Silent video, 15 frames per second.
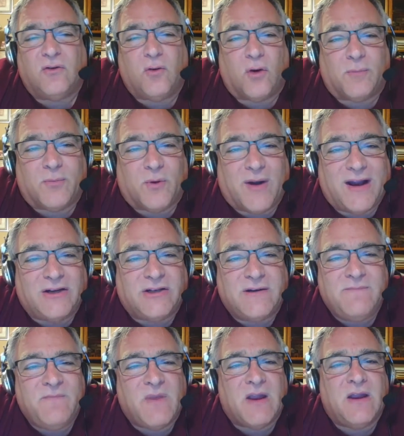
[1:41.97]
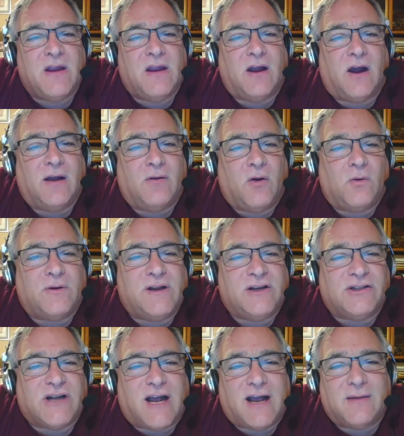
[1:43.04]
corporation, holding
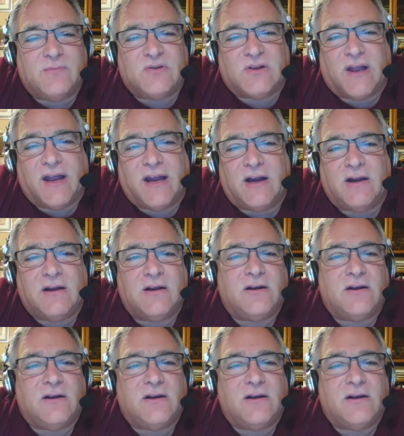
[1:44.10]
jobs like